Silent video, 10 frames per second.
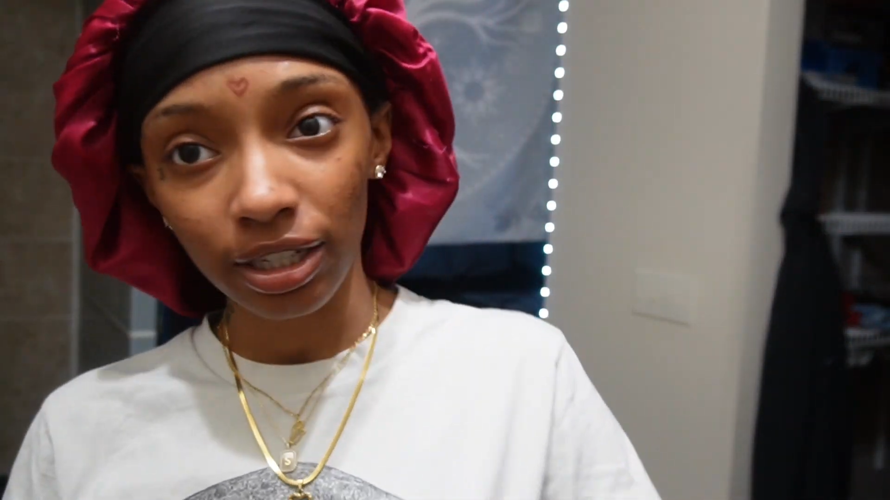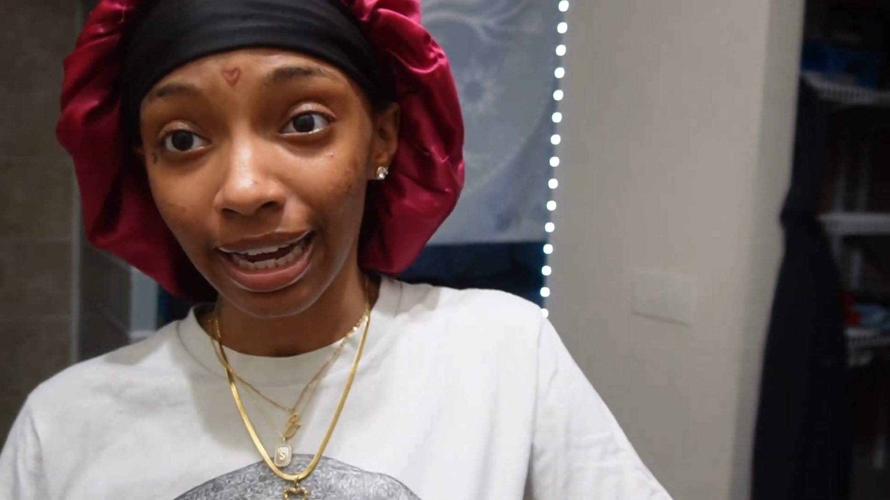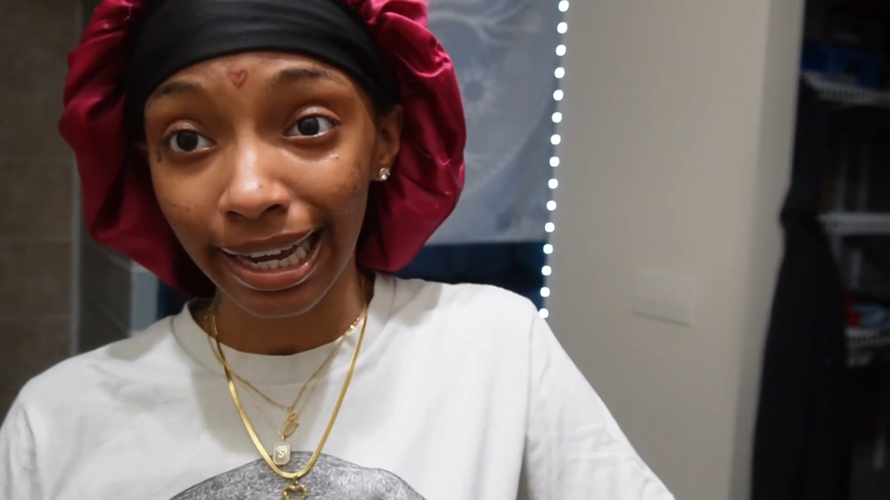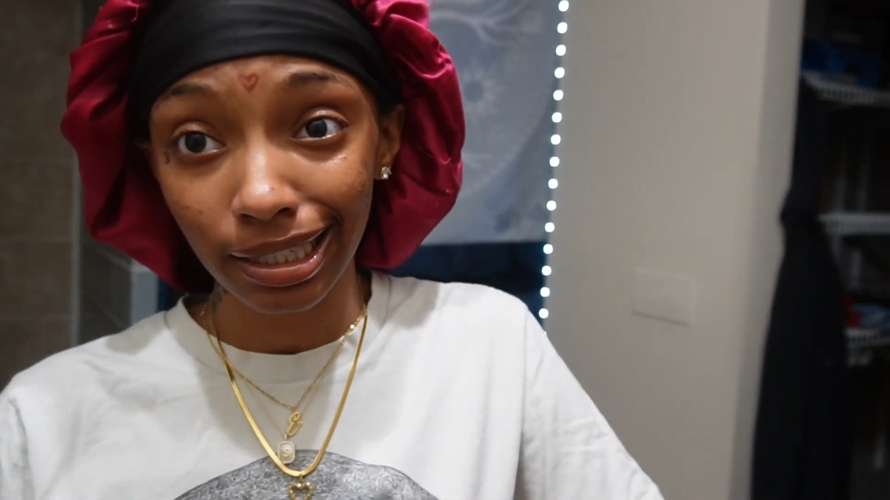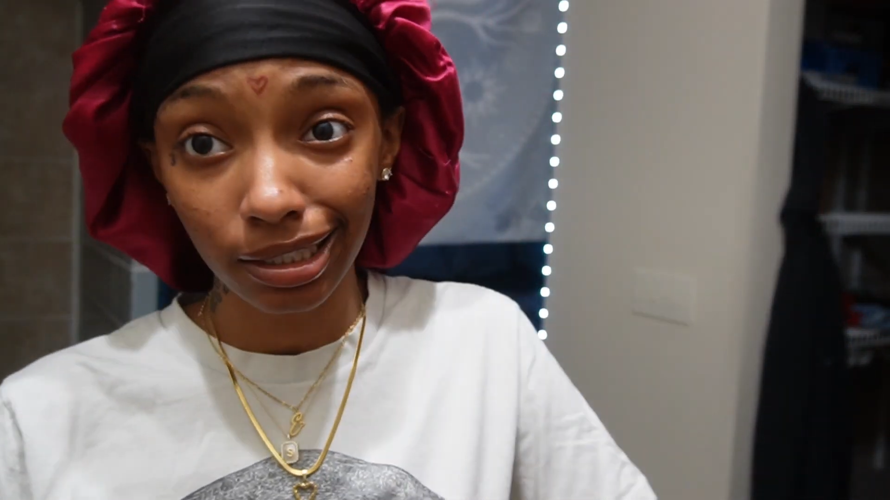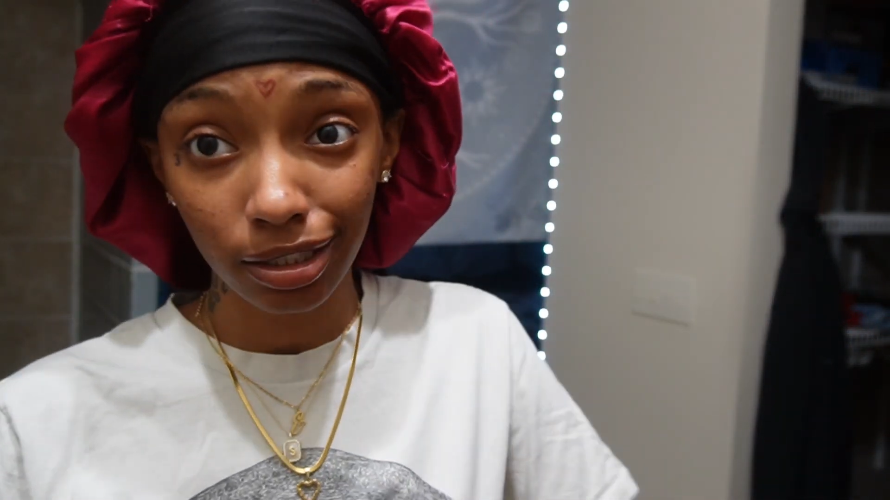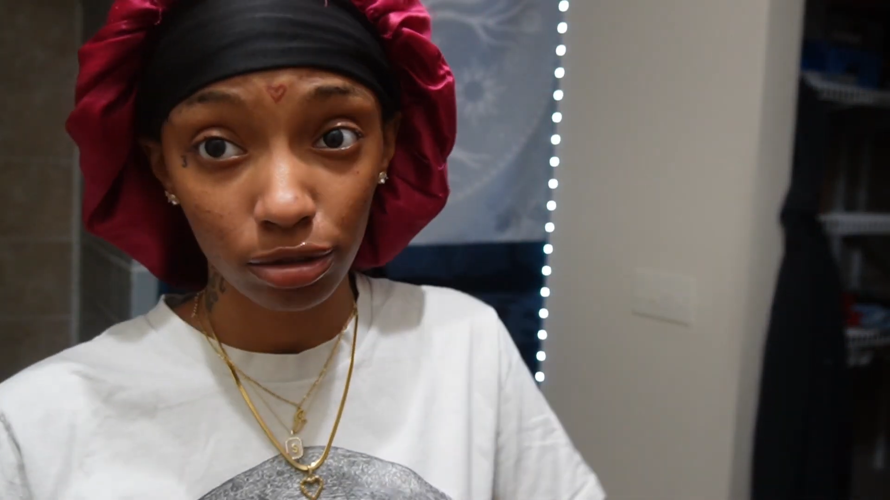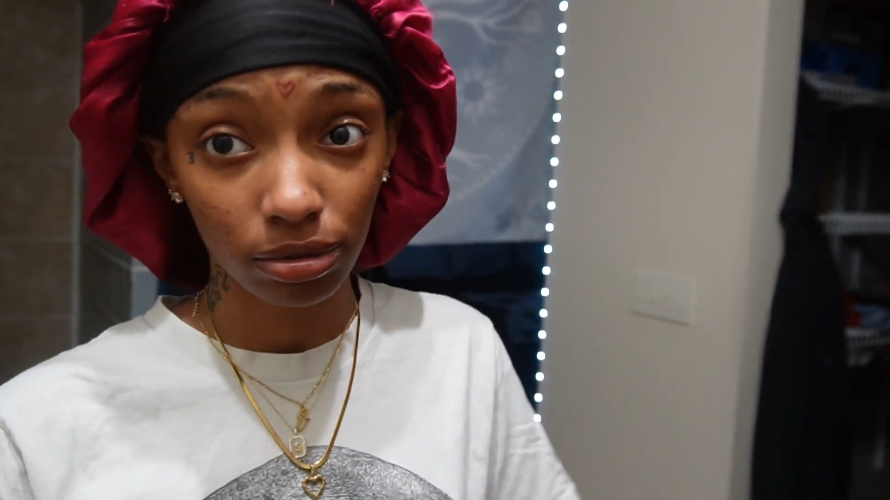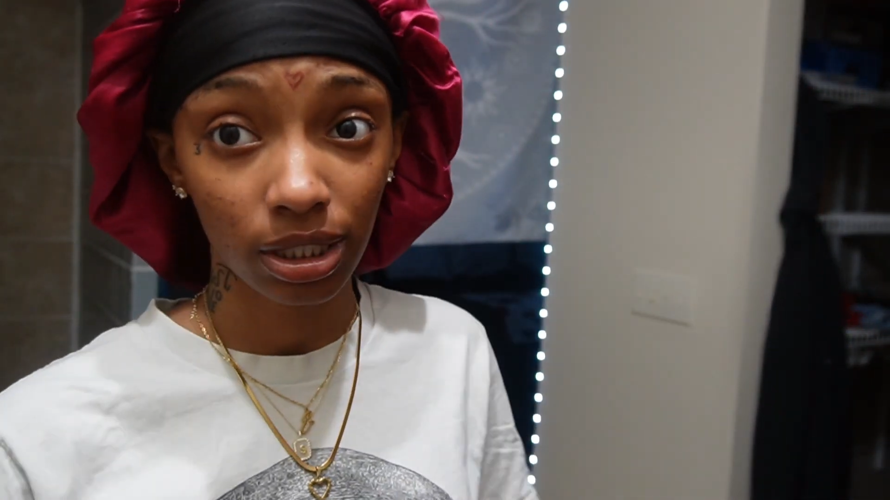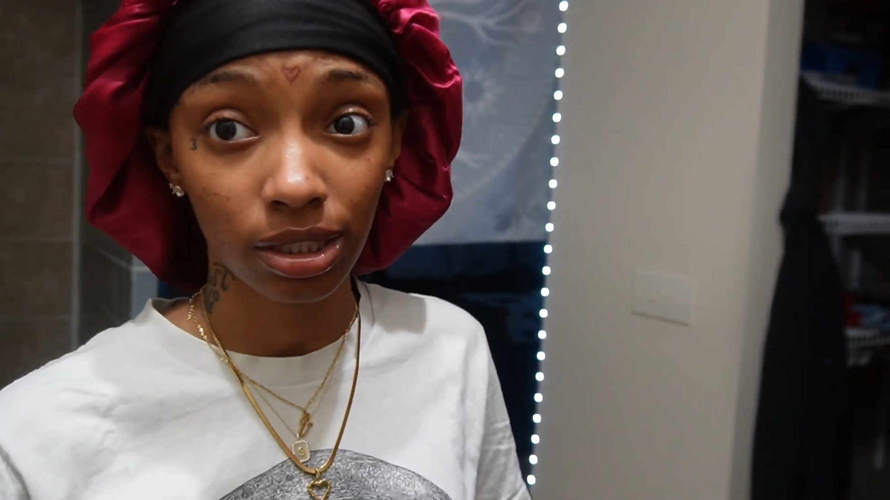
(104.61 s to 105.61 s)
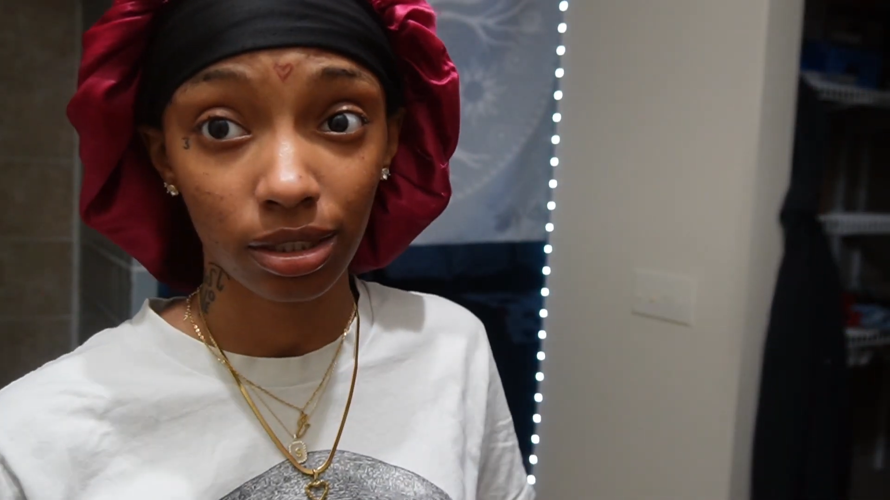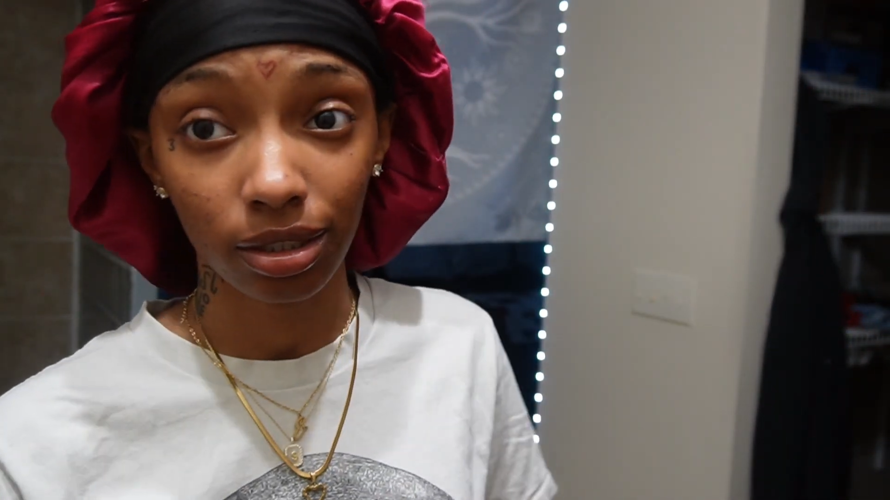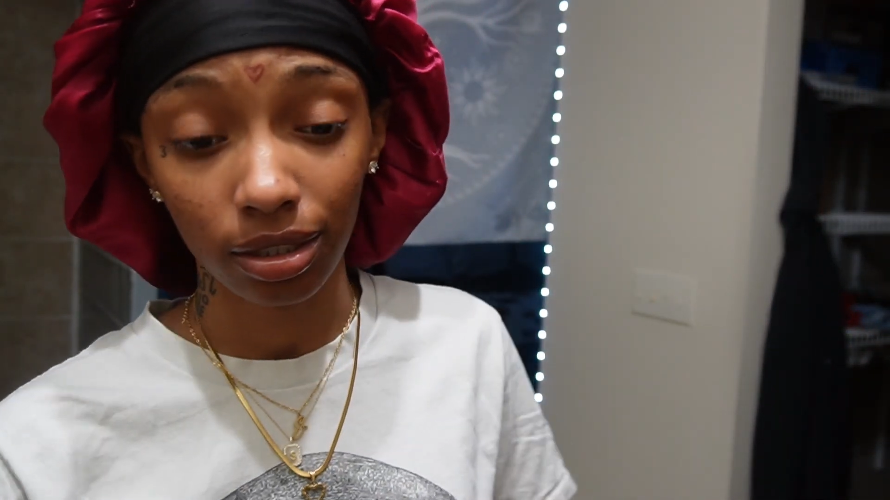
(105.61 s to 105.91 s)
dyeing these wigs instead